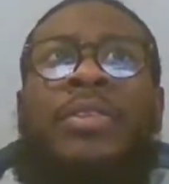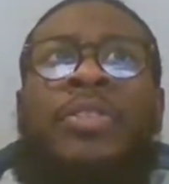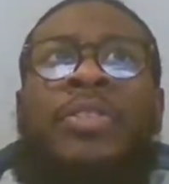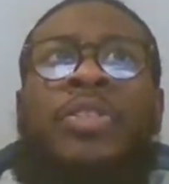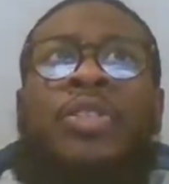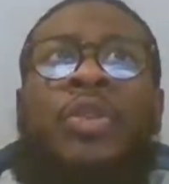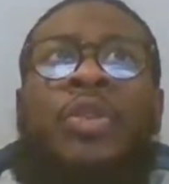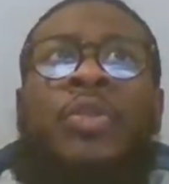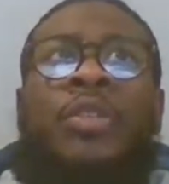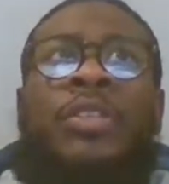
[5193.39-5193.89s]

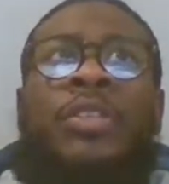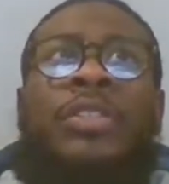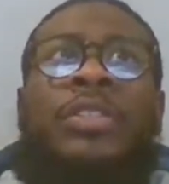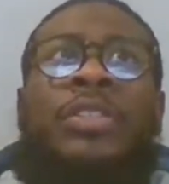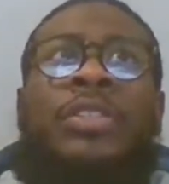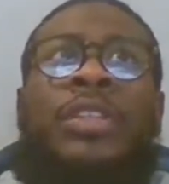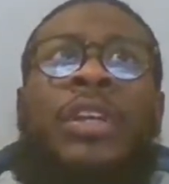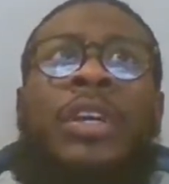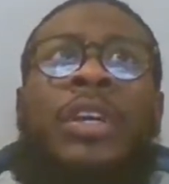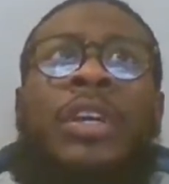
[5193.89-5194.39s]
Jokic
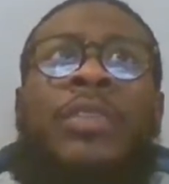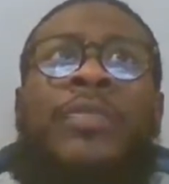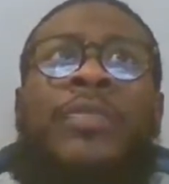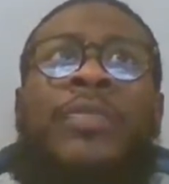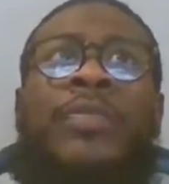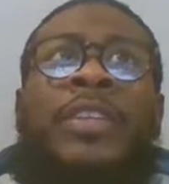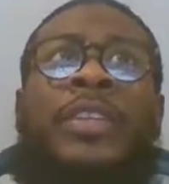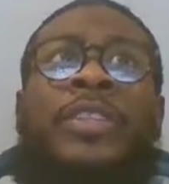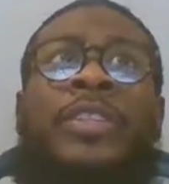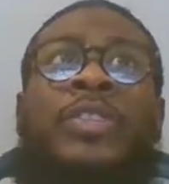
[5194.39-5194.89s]
looking to
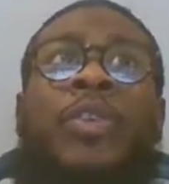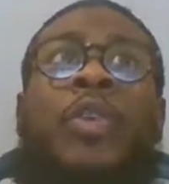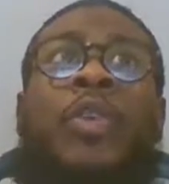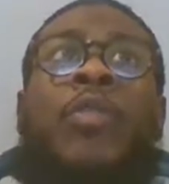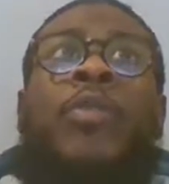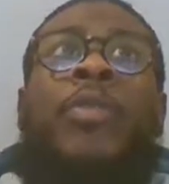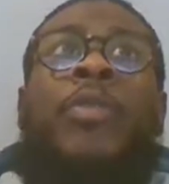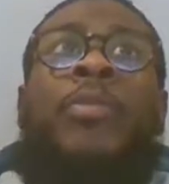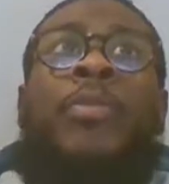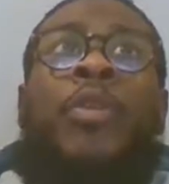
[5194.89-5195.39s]
finish
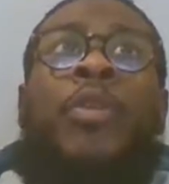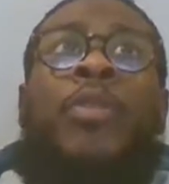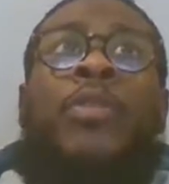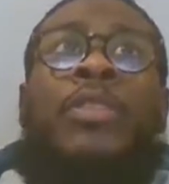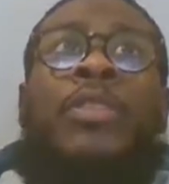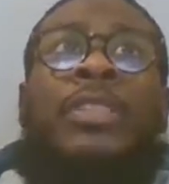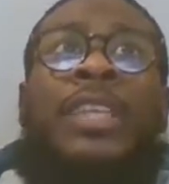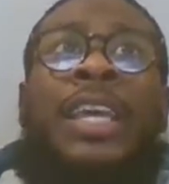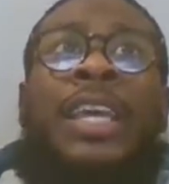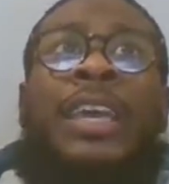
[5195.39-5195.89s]
over
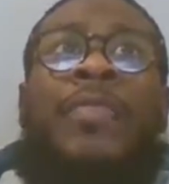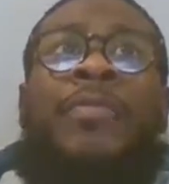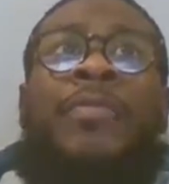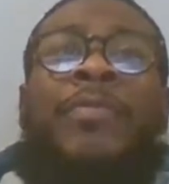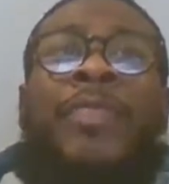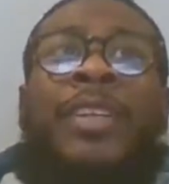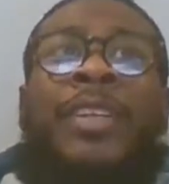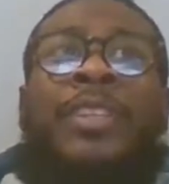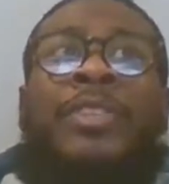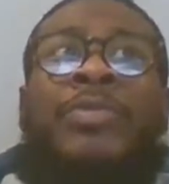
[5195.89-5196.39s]
Morris. Can't
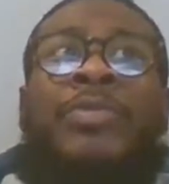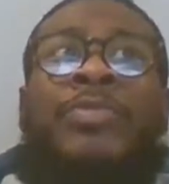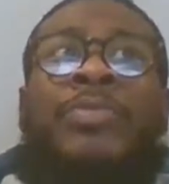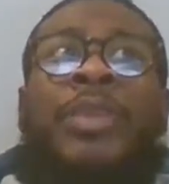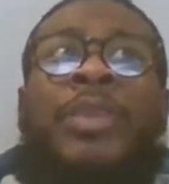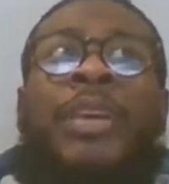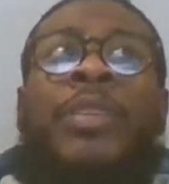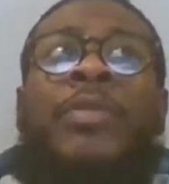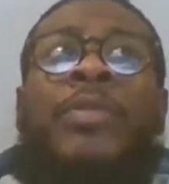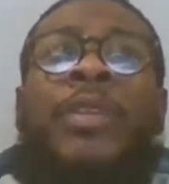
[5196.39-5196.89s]
finish.
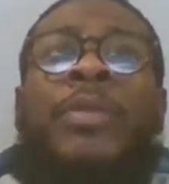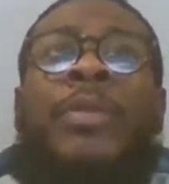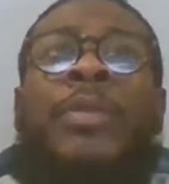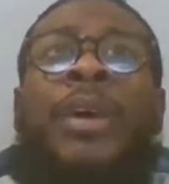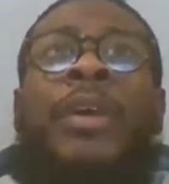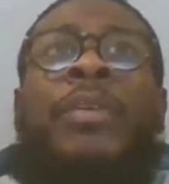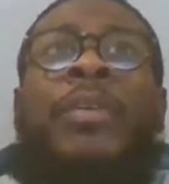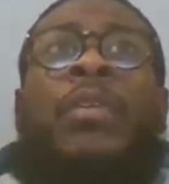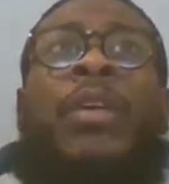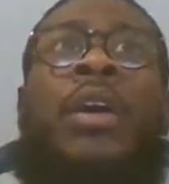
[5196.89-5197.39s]
Big
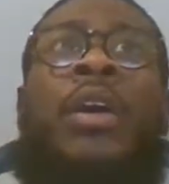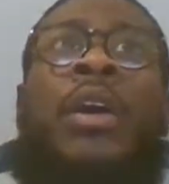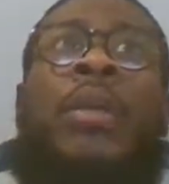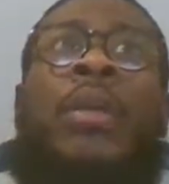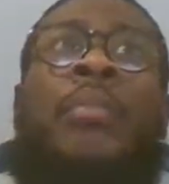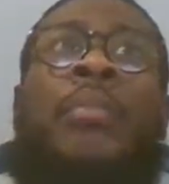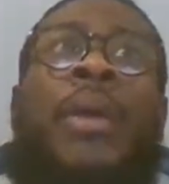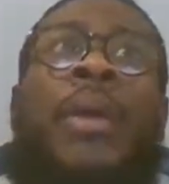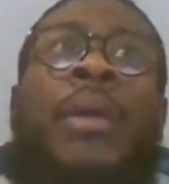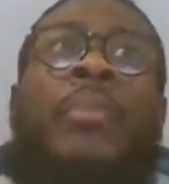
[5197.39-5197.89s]
rebound
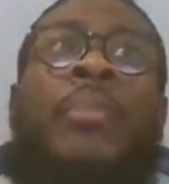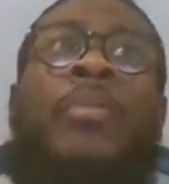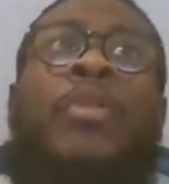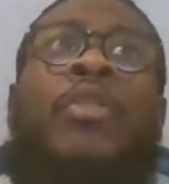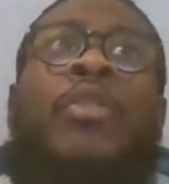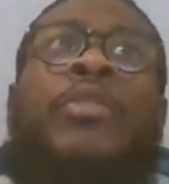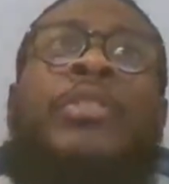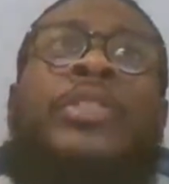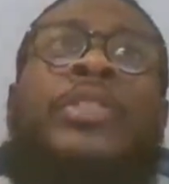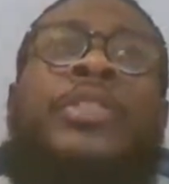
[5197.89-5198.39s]
by
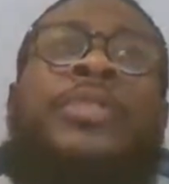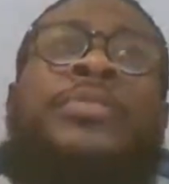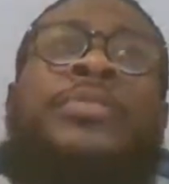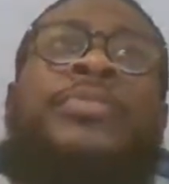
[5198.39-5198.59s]
Morris.